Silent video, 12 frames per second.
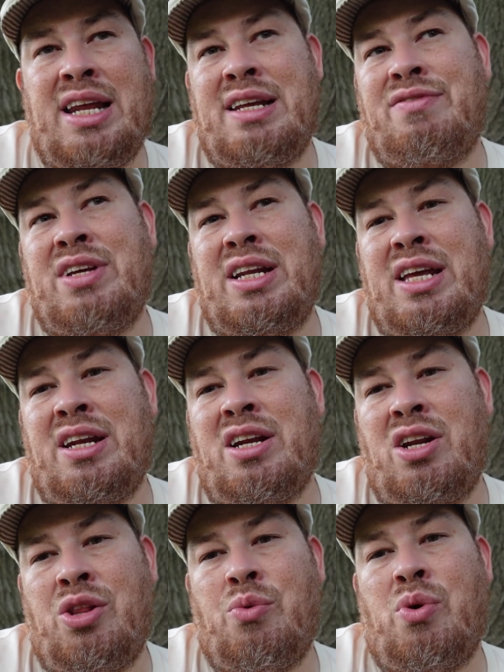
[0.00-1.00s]
And if they'd hit
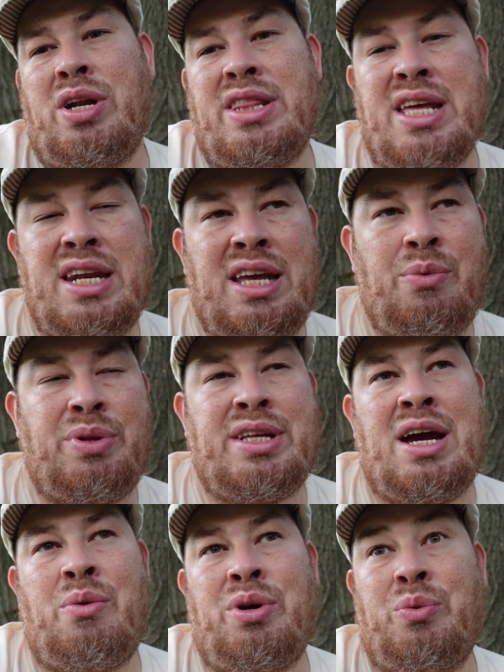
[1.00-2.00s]
another one and then hit with
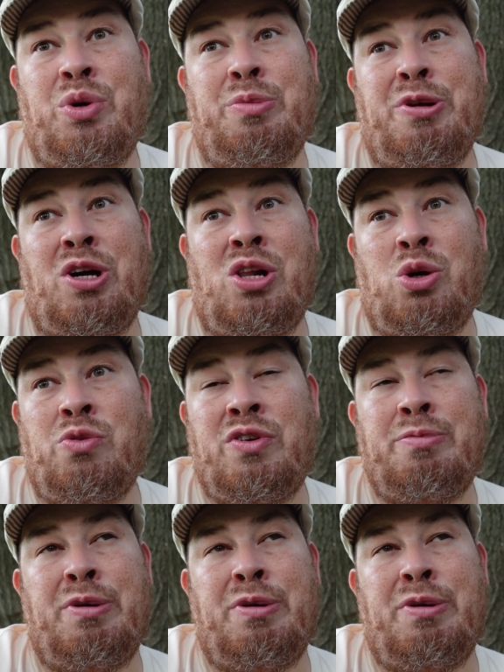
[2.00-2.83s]
that one, it would have been all over.